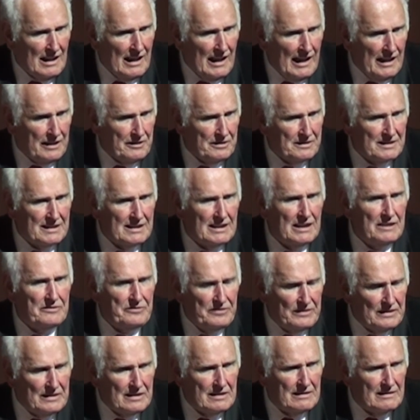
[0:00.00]
I don't say
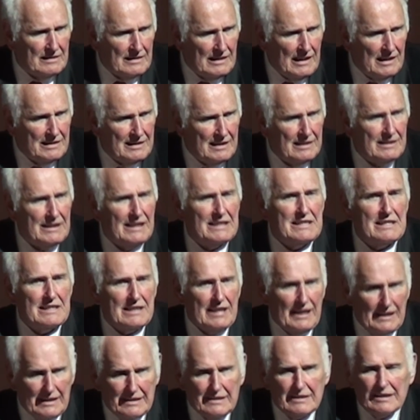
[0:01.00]
efficiency, I said
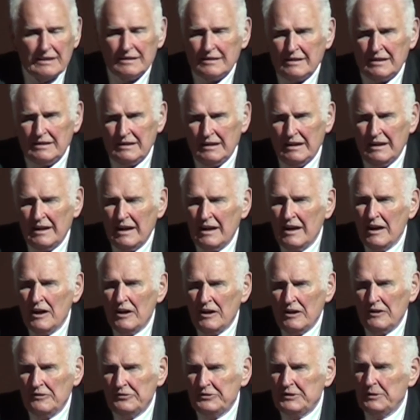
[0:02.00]
intensity
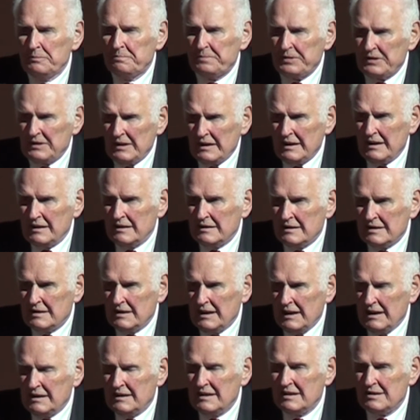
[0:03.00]
of the products
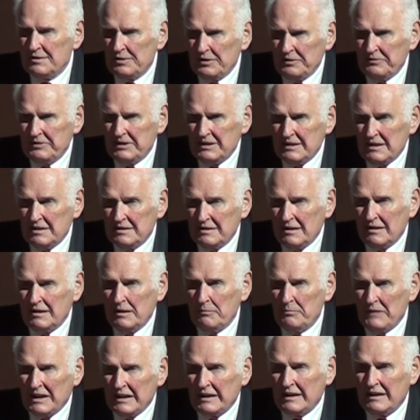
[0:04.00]
and the services on the
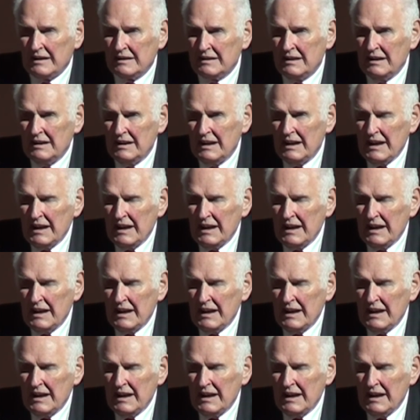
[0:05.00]
market.